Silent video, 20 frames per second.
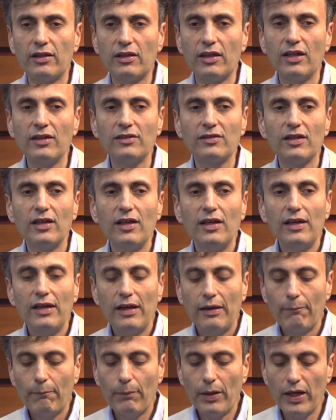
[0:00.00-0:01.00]
things,
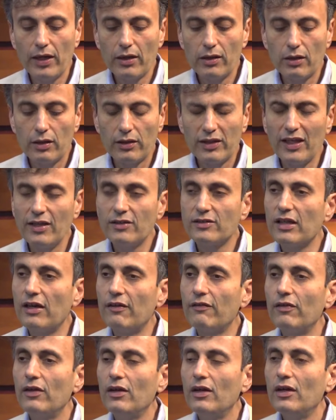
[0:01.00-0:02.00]
but
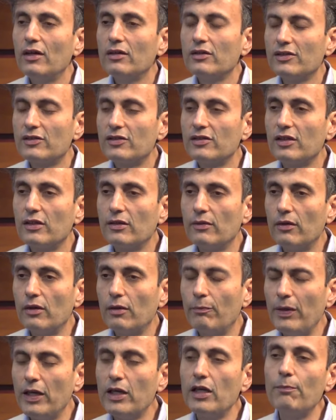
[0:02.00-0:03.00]
this is
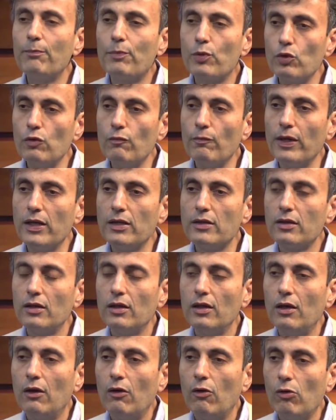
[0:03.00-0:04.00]
a big improvement
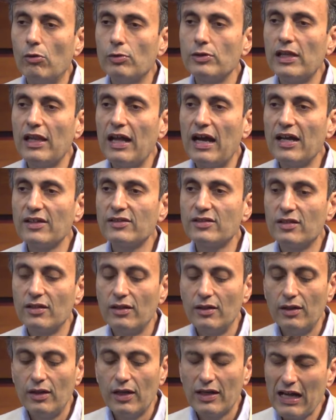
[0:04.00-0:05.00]
over the last
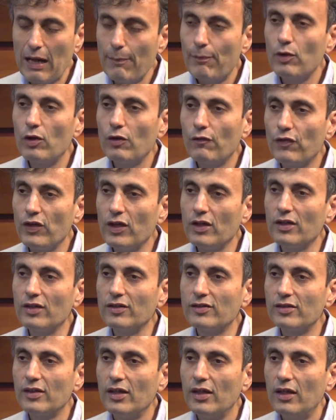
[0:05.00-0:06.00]
couple of
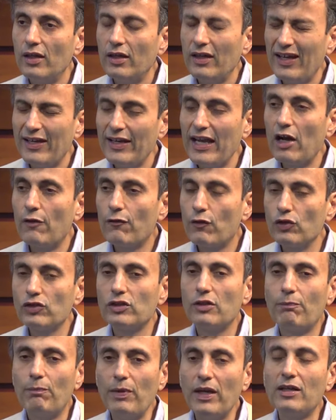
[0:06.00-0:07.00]
years. And now, of
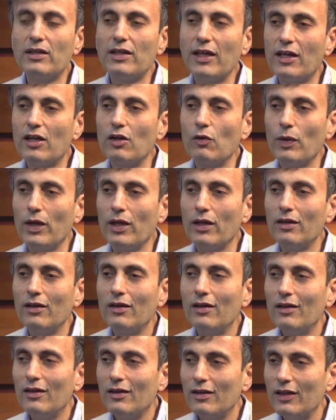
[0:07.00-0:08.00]
course, the big
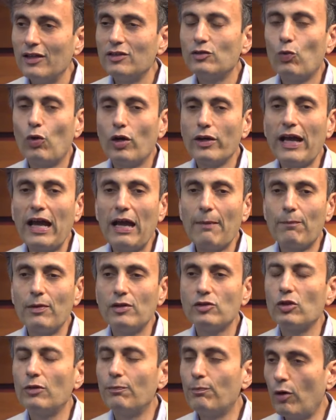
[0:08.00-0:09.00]
takeaway is what
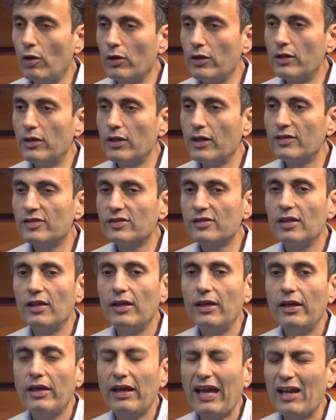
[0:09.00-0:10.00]
happens on politics.
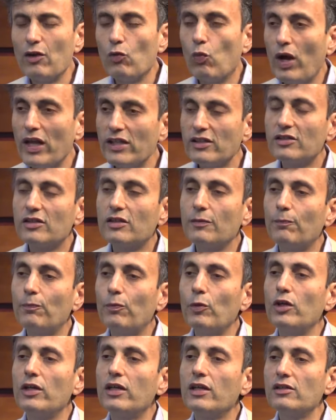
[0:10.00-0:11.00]
And once the
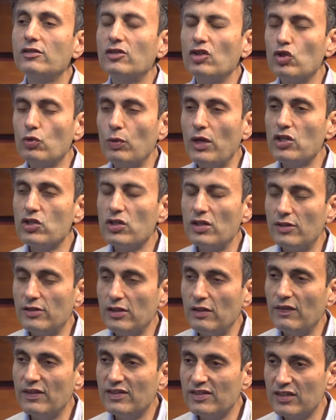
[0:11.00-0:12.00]
political situation
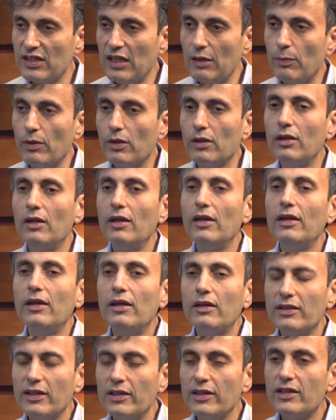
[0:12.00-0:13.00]
is even stable,
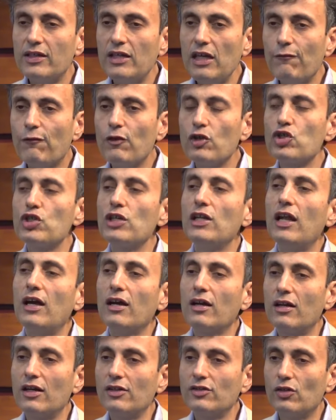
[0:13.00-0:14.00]
then the key for Sri
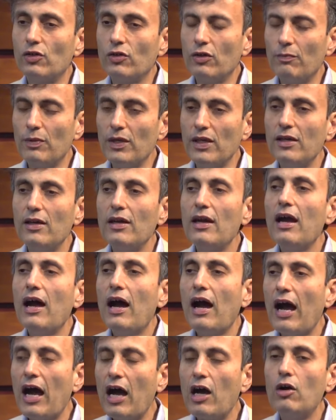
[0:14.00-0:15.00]
Lanka is going to be
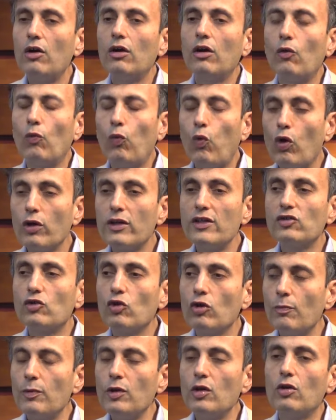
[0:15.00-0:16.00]
what is
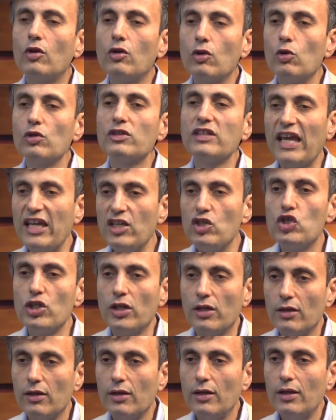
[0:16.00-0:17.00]
going to be your growth
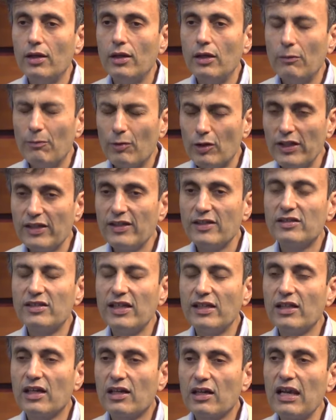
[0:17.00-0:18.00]
engine? Because as I
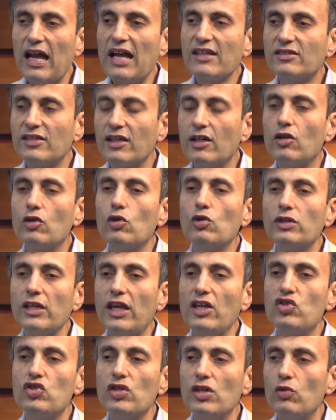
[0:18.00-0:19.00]
said, the classic growth
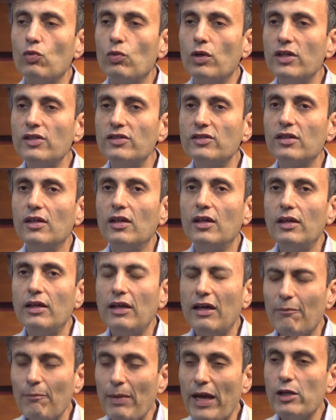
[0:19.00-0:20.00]
engine was
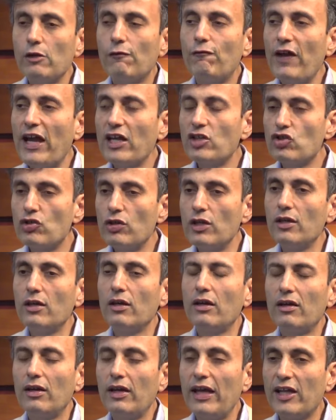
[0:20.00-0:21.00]

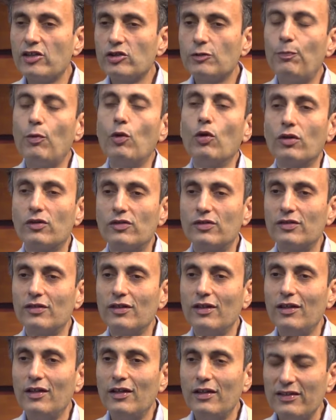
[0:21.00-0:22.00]
manufacturing exports.
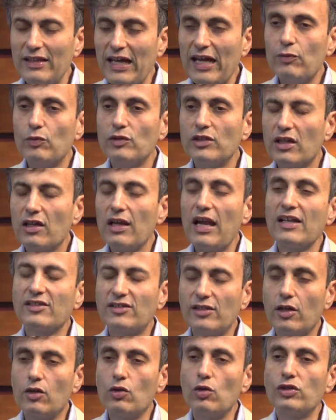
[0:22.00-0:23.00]
That was the
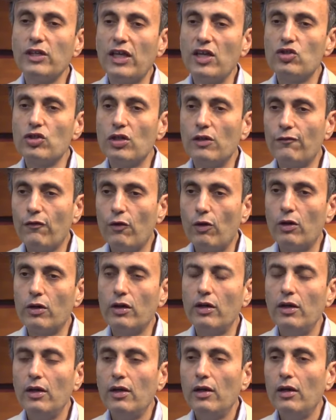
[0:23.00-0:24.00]
classic growth engine for